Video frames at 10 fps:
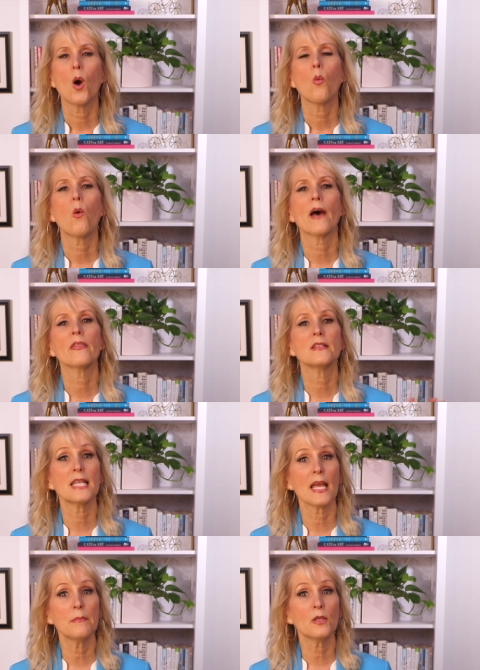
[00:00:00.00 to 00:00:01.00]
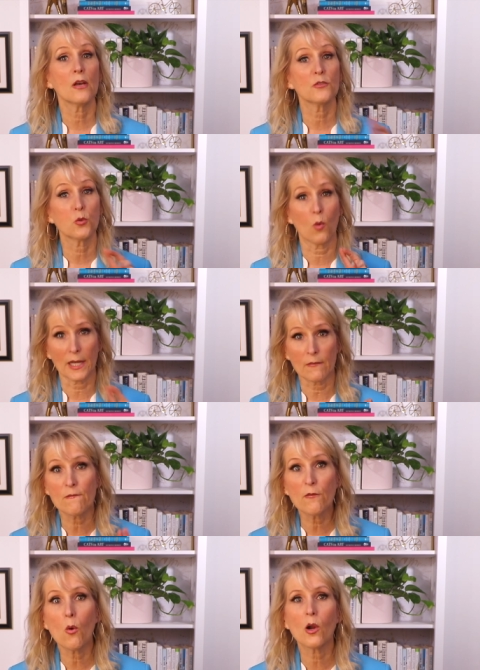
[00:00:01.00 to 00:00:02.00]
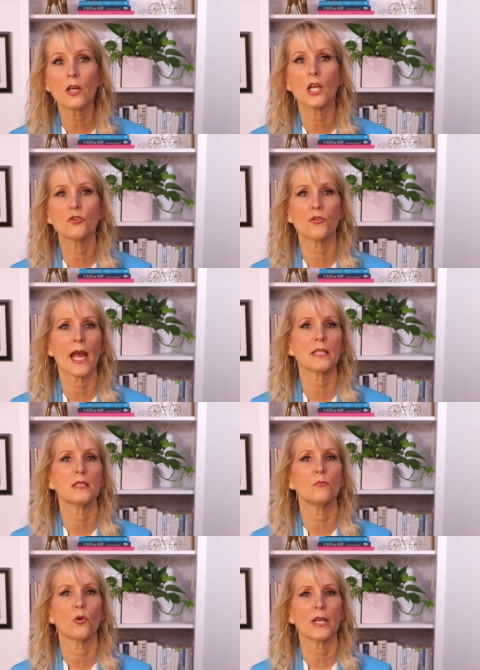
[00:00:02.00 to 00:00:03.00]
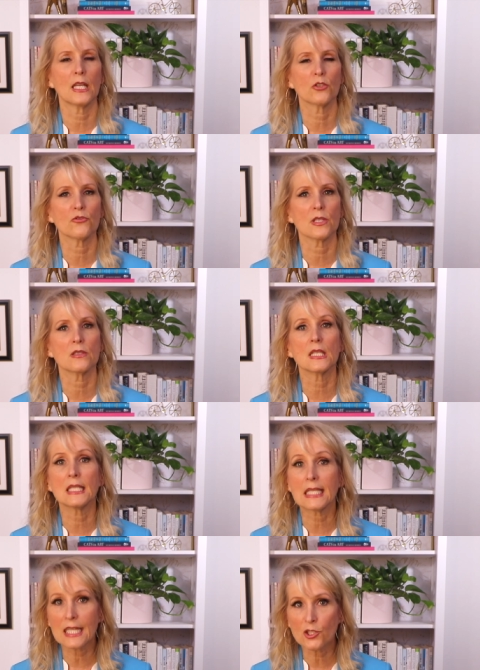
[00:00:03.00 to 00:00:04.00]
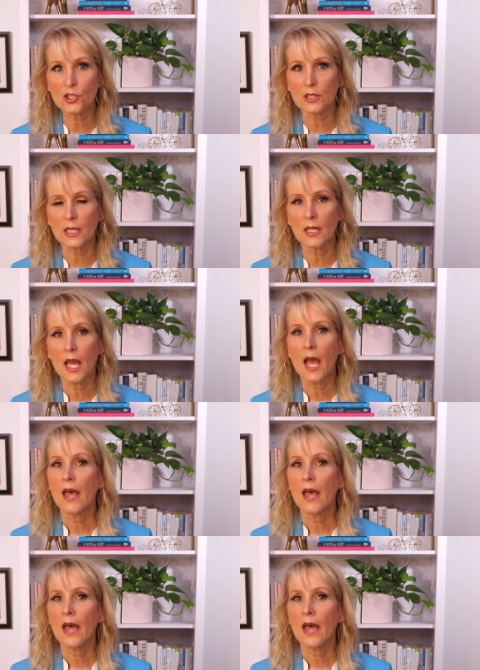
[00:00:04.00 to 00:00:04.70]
While the table of 24 attracted more interest initially,